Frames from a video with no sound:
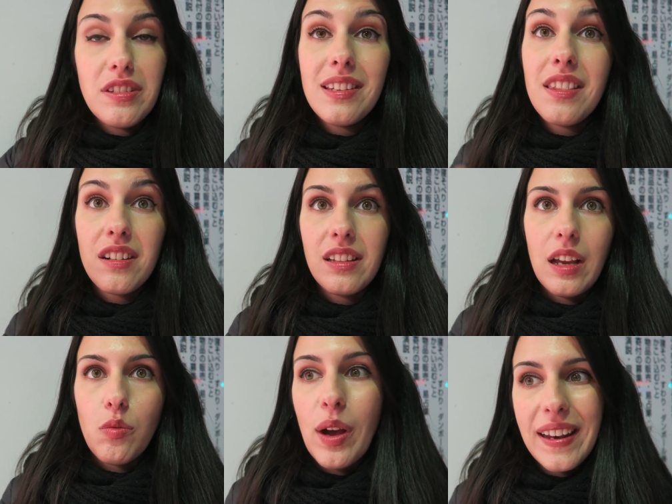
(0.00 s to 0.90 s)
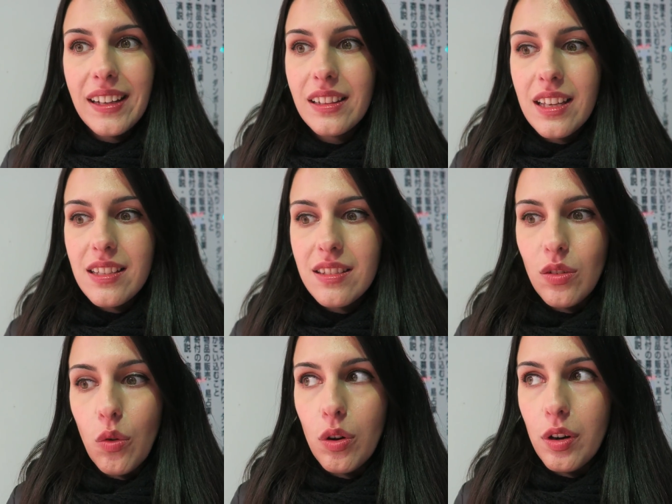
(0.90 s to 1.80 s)
there's either like a wedding list
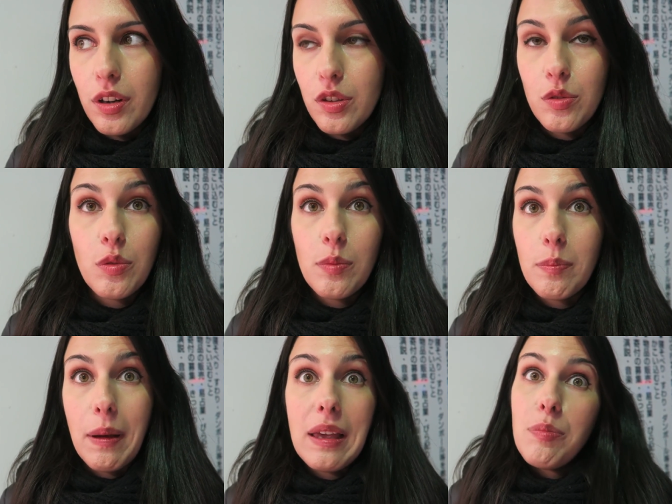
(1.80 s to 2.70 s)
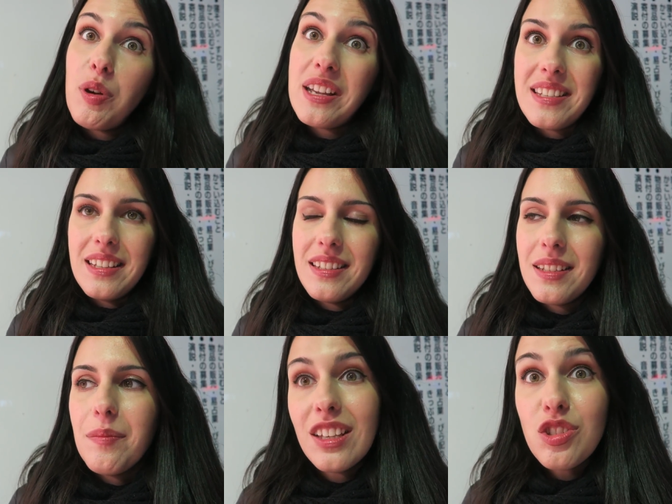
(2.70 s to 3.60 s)
or you buy a present.
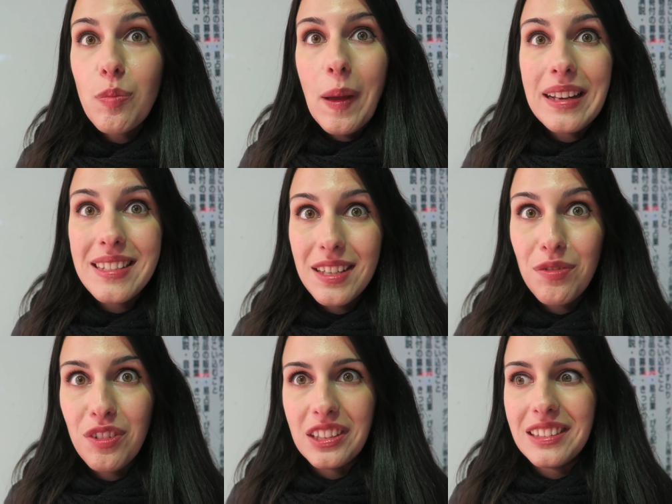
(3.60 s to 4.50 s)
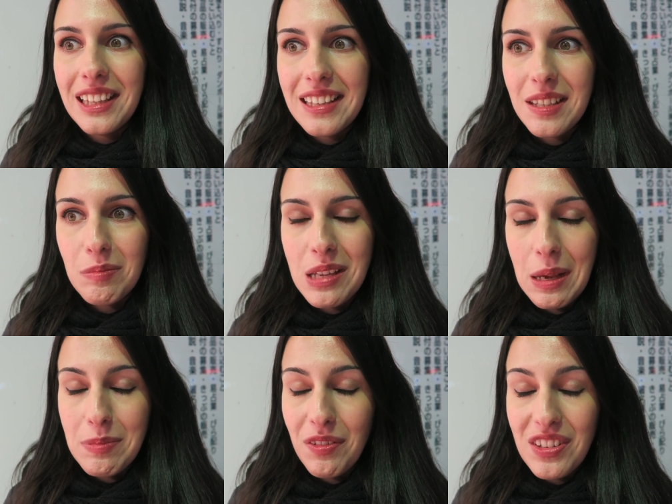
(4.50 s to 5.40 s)
In Japan, it's different. Like
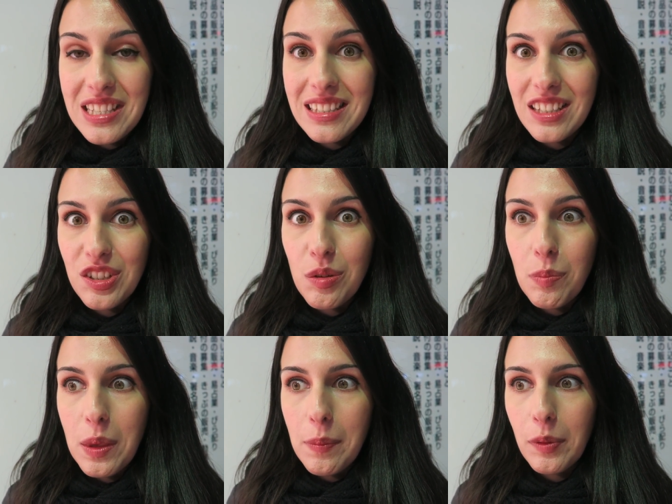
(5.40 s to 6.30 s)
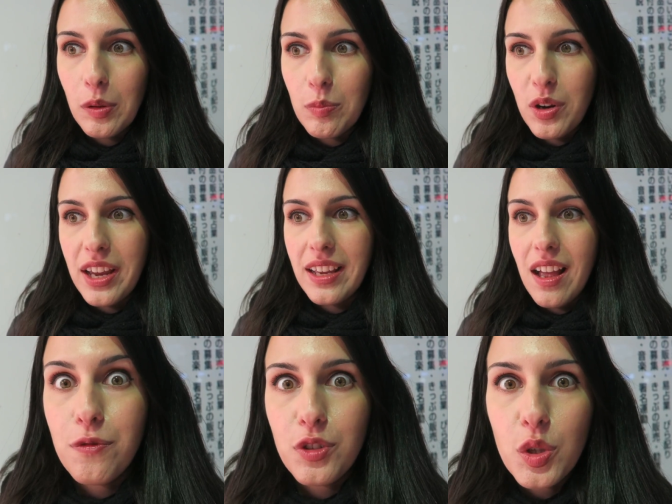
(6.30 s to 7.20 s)
sometimes if it's a dinner, people bring
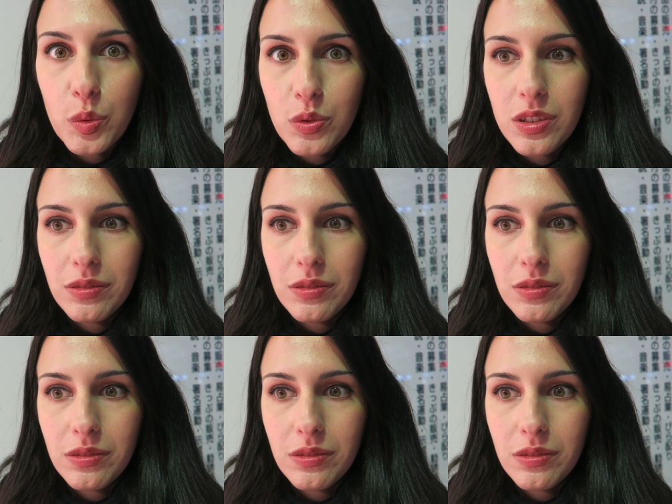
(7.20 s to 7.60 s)
fruit.